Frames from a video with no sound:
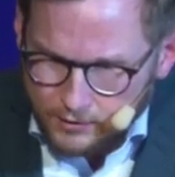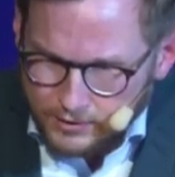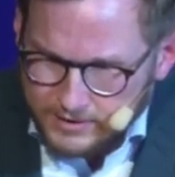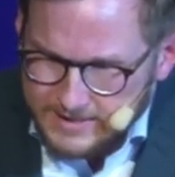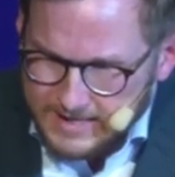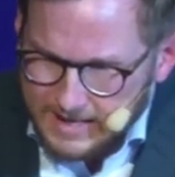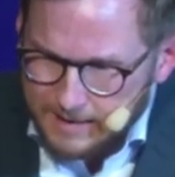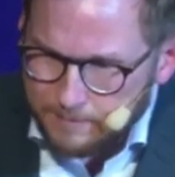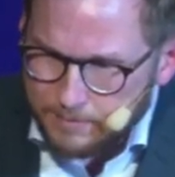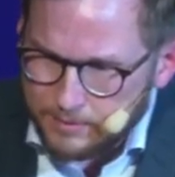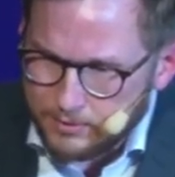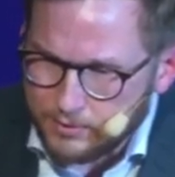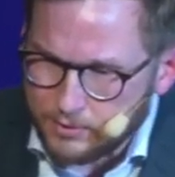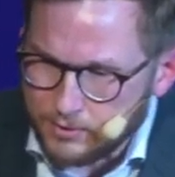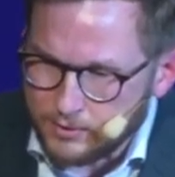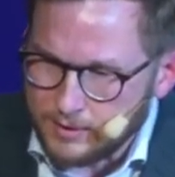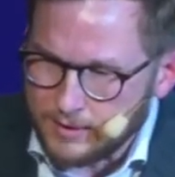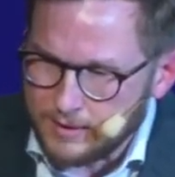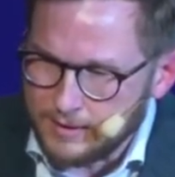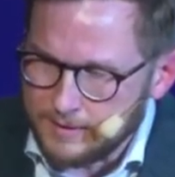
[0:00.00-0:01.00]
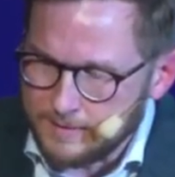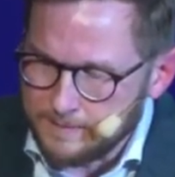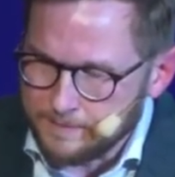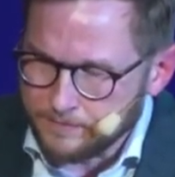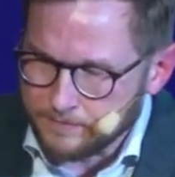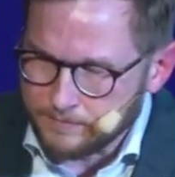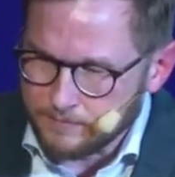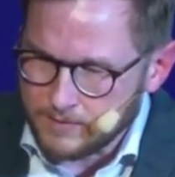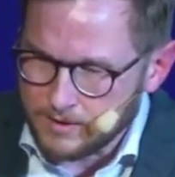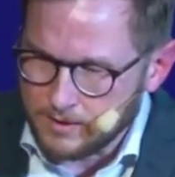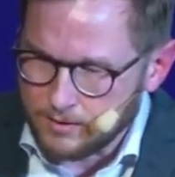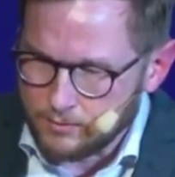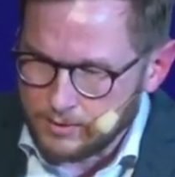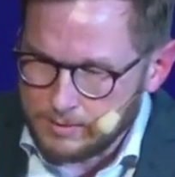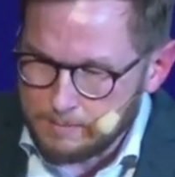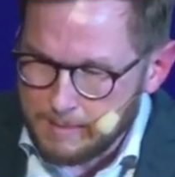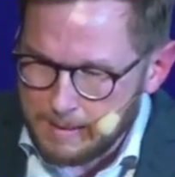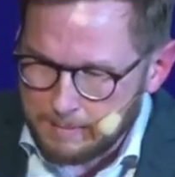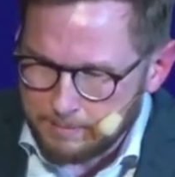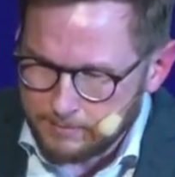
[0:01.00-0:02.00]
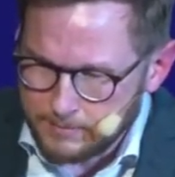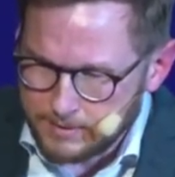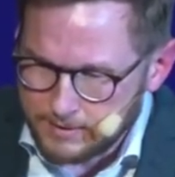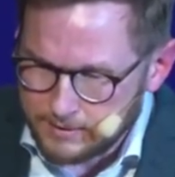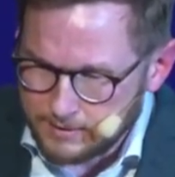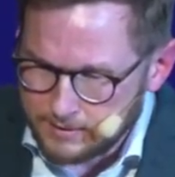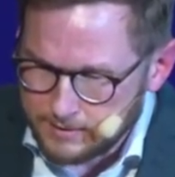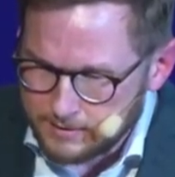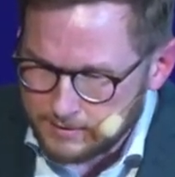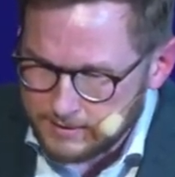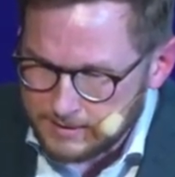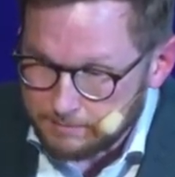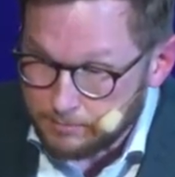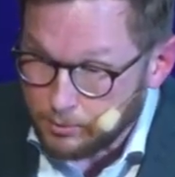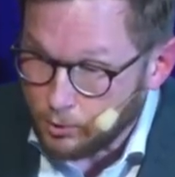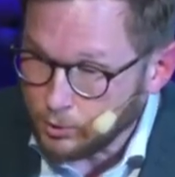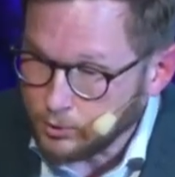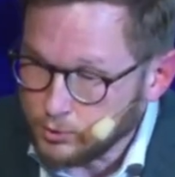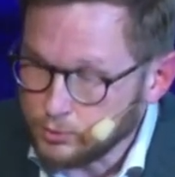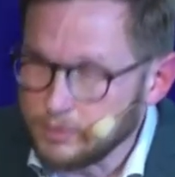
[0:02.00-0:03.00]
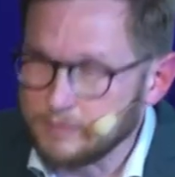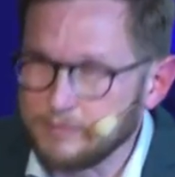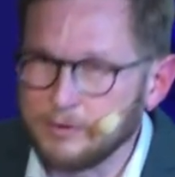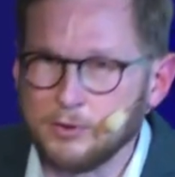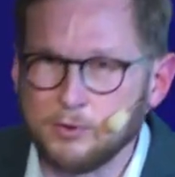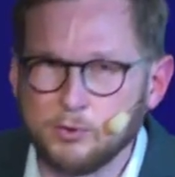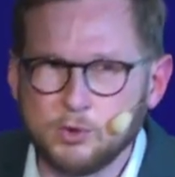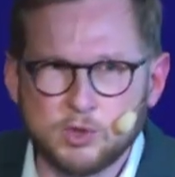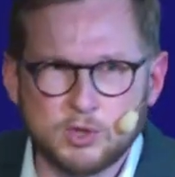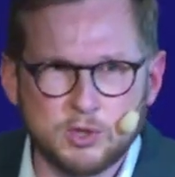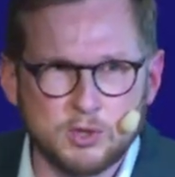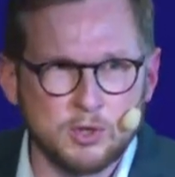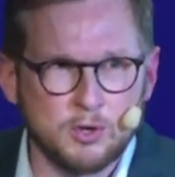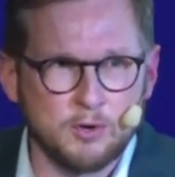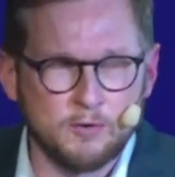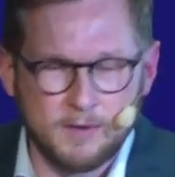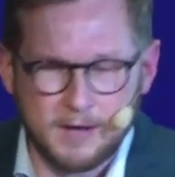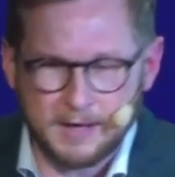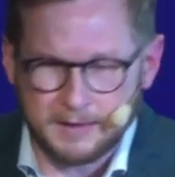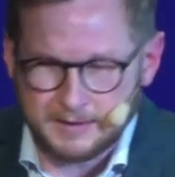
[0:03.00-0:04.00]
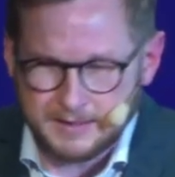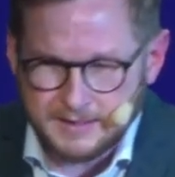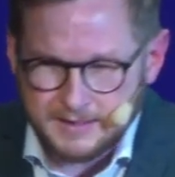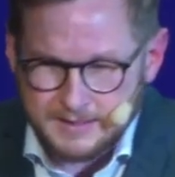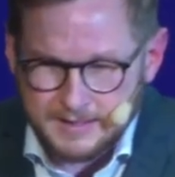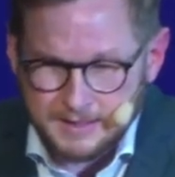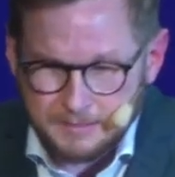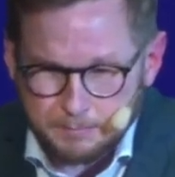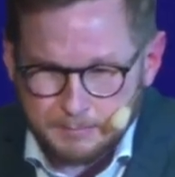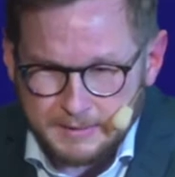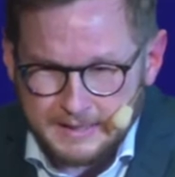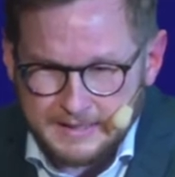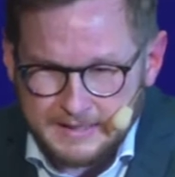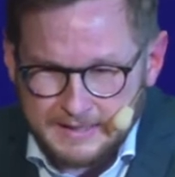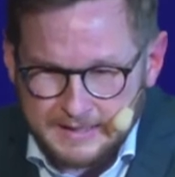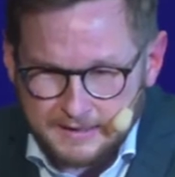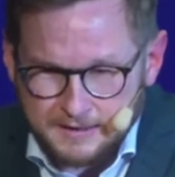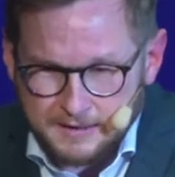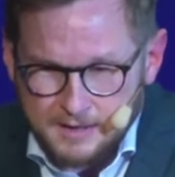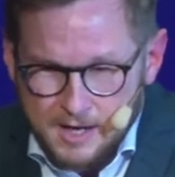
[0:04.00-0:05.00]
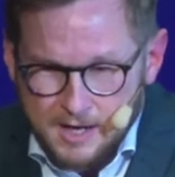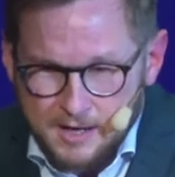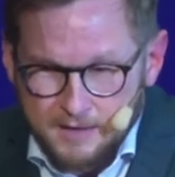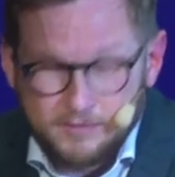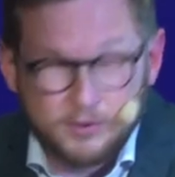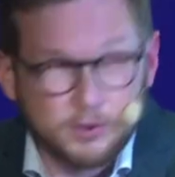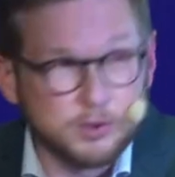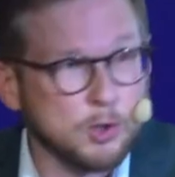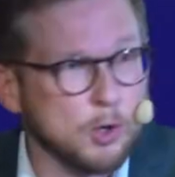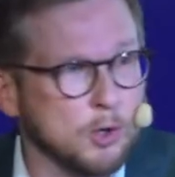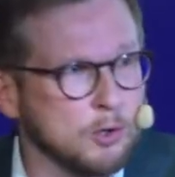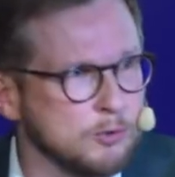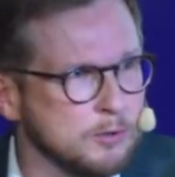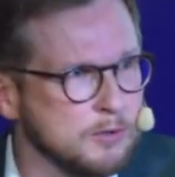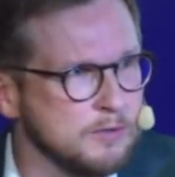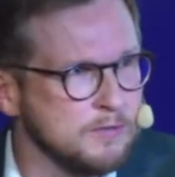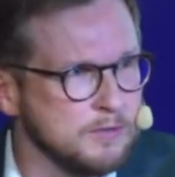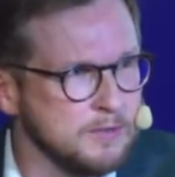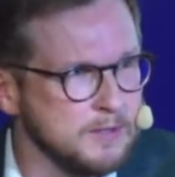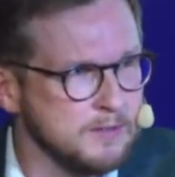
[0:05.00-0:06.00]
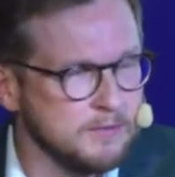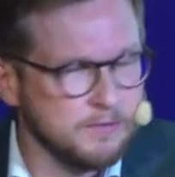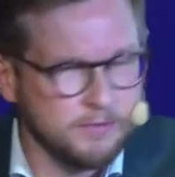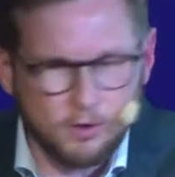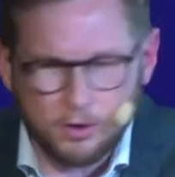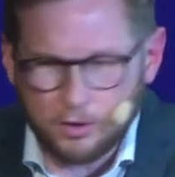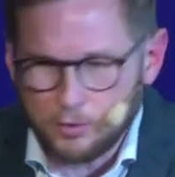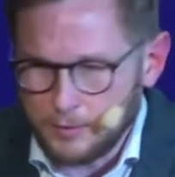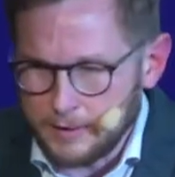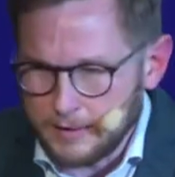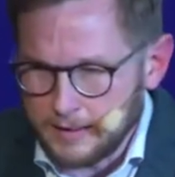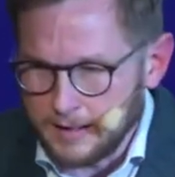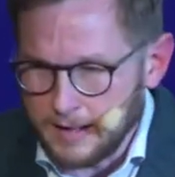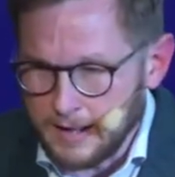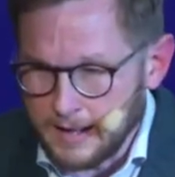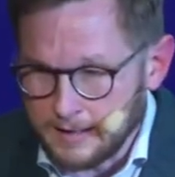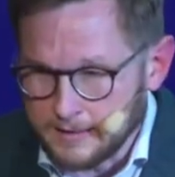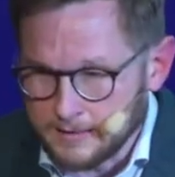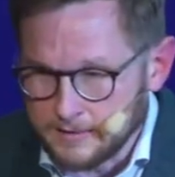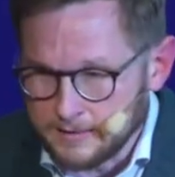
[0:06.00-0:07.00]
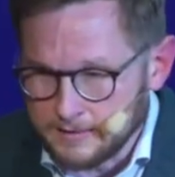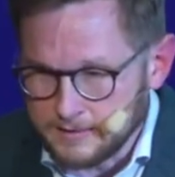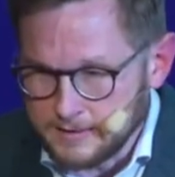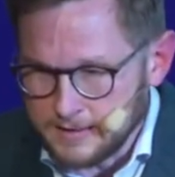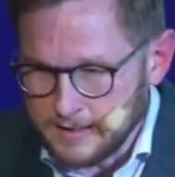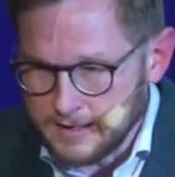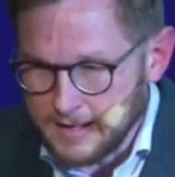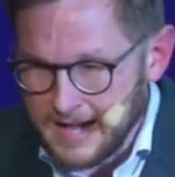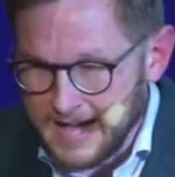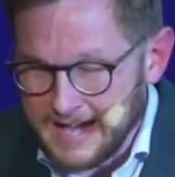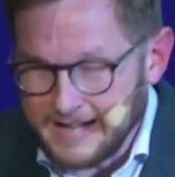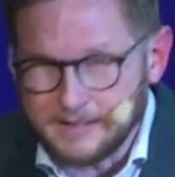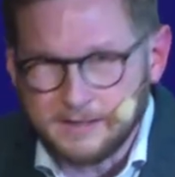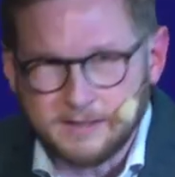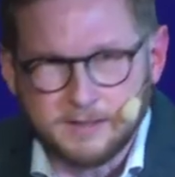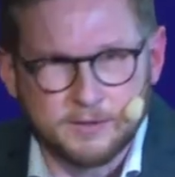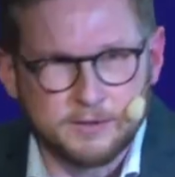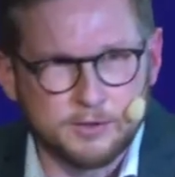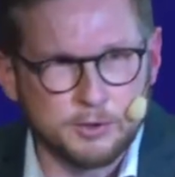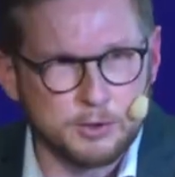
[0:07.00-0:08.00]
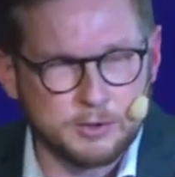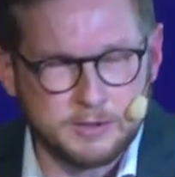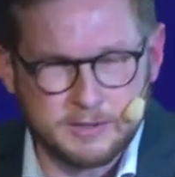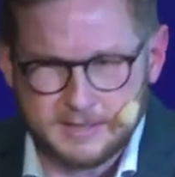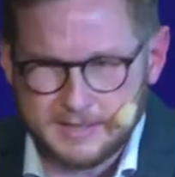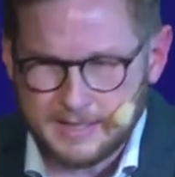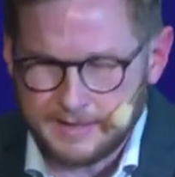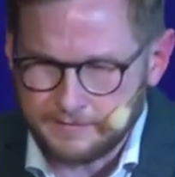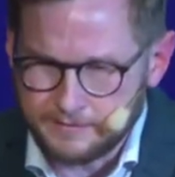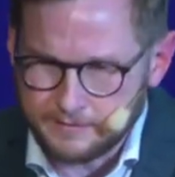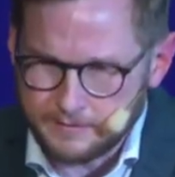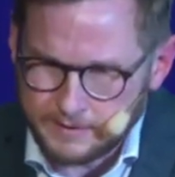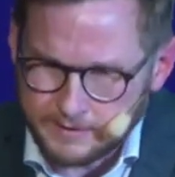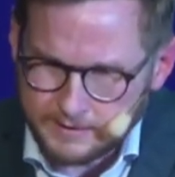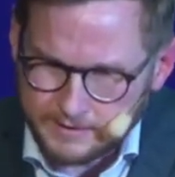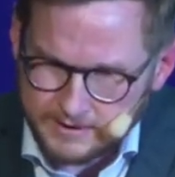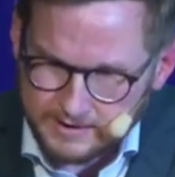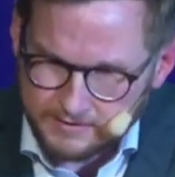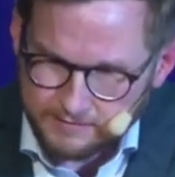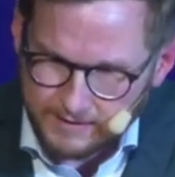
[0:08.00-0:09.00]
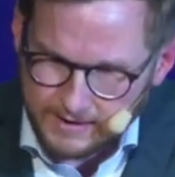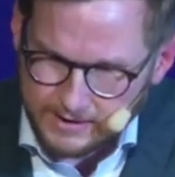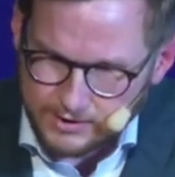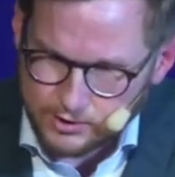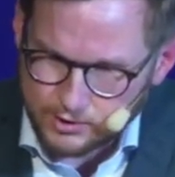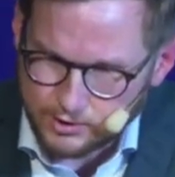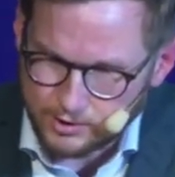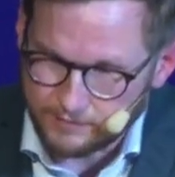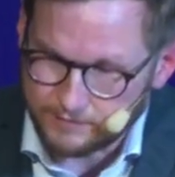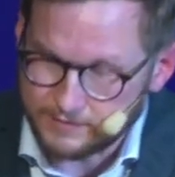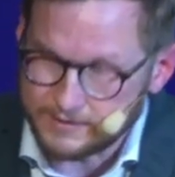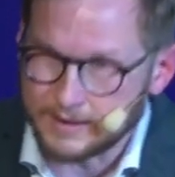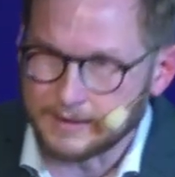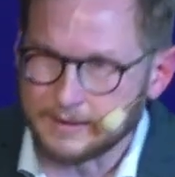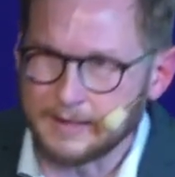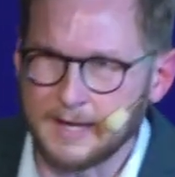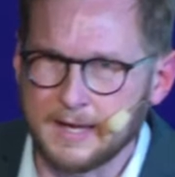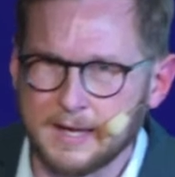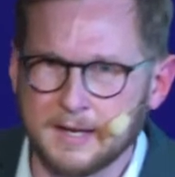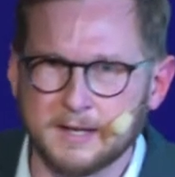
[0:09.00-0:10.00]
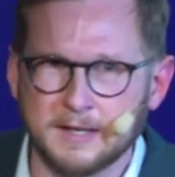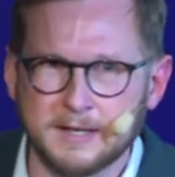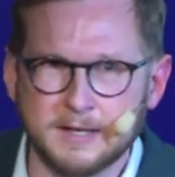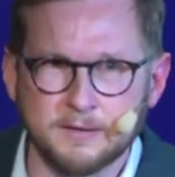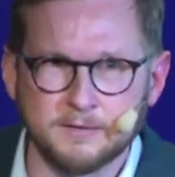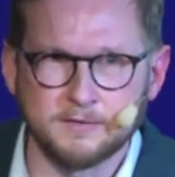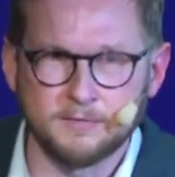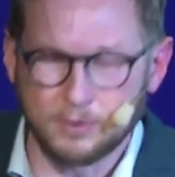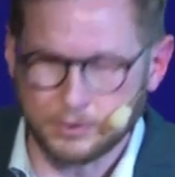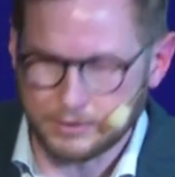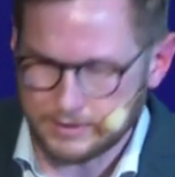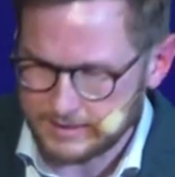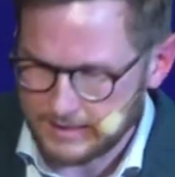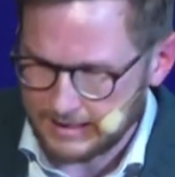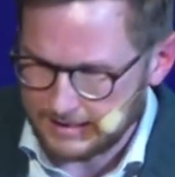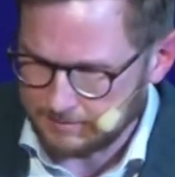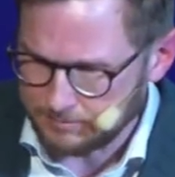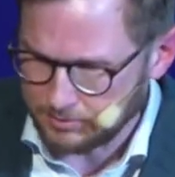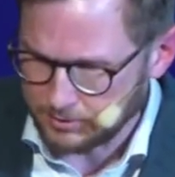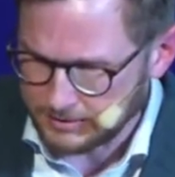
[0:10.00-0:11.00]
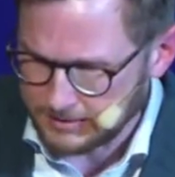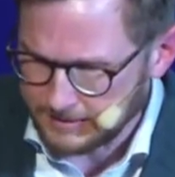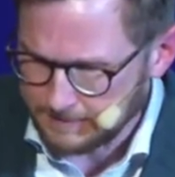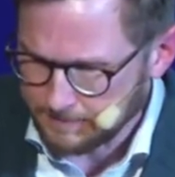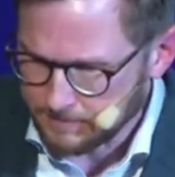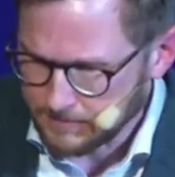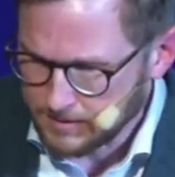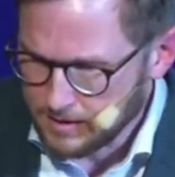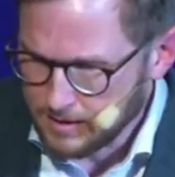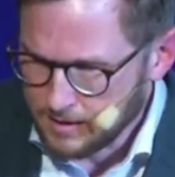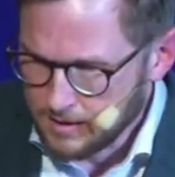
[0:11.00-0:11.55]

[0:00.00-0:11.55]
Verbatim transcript: For example, um, remember the important revolution of artistic media, photography, following the year 1837 in the invention of Daguerre and Fox Talbot.